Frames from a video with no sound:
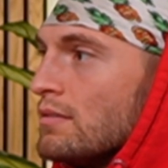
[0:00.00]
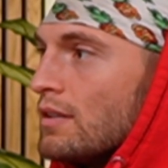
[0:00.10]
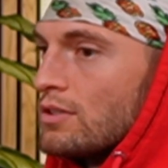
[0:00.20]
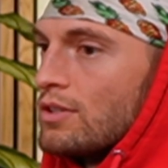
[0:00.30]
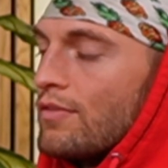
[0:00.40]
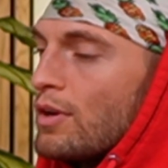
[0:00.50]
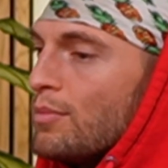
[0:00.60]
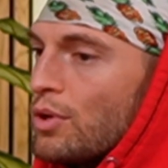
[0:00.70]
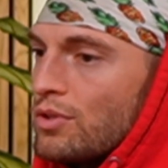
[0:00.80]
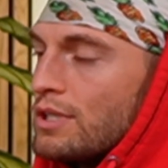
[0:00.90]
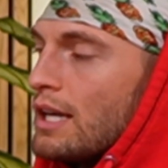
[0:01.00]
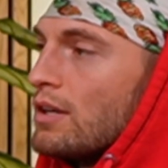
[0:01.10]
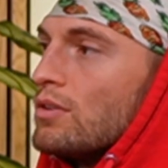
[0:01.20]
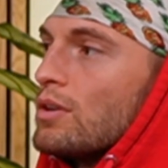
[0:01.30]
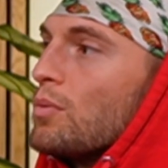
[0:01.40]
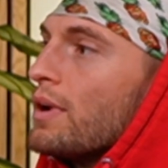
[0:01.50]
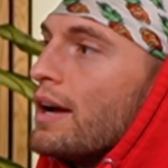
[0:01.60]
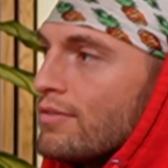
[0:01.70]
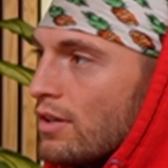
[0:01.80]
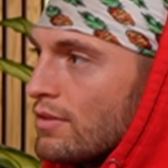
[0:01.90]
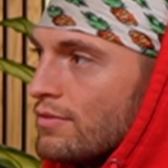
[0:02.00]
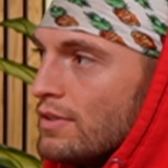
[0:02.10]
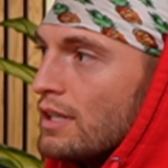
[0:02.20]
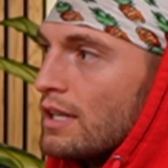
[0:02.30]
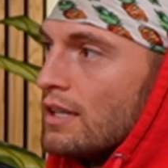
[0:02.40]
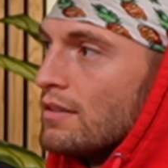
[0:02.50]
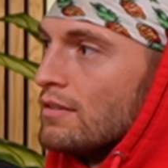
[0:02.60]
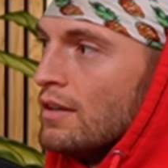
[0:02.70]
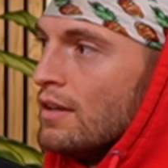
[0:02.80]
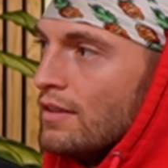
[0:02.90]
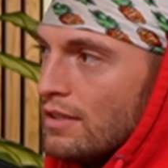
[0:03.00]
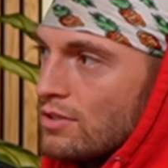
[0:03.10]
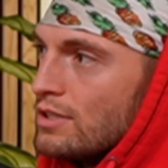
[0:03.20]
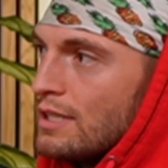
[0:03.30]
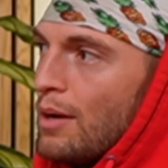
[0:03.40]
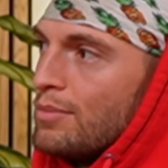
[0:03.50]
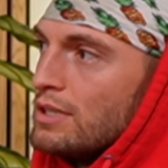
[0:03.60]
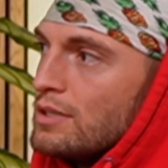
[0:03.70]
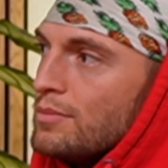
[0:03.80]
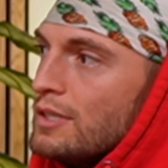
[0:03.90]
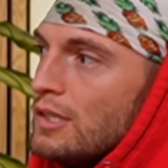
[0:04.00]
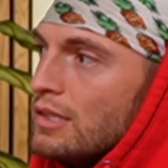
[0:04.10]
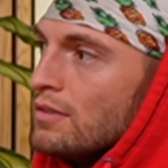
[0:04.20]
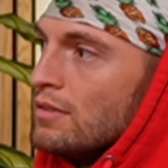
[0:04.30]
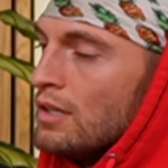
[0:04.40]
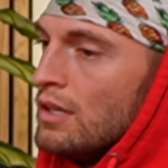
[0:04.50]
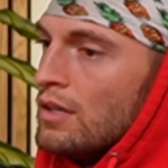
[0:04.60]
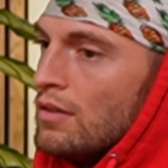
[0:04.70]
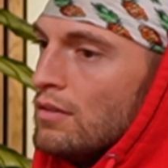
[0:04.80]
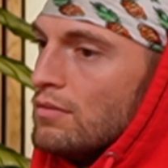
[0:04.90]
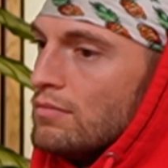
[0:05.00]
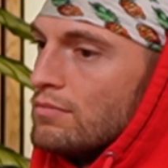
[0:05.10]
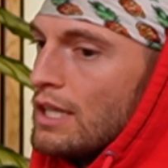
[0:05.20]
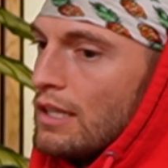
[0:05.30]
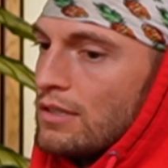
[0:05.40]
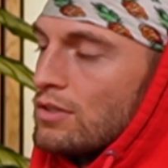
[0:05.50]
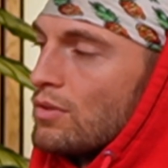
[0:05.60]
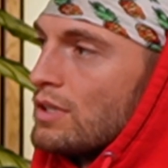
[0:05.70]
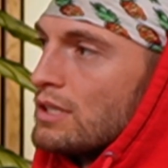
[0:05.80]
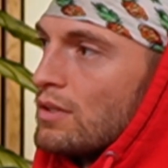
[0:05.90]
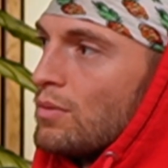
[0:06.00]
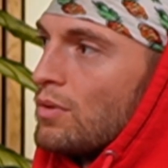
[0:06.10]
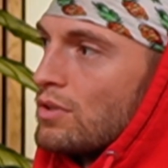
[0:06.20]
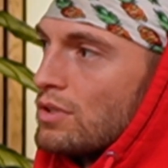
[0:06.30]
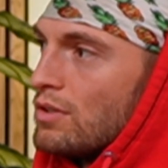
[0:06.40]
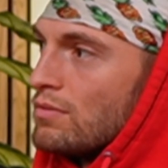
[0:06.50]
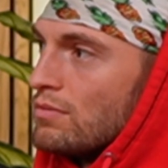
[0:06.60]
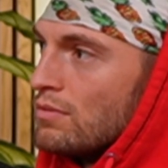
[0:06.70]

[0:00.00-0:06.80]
Like driving a motorcycle or whatever, fill it in. This just happened to be telling stories in a war zone.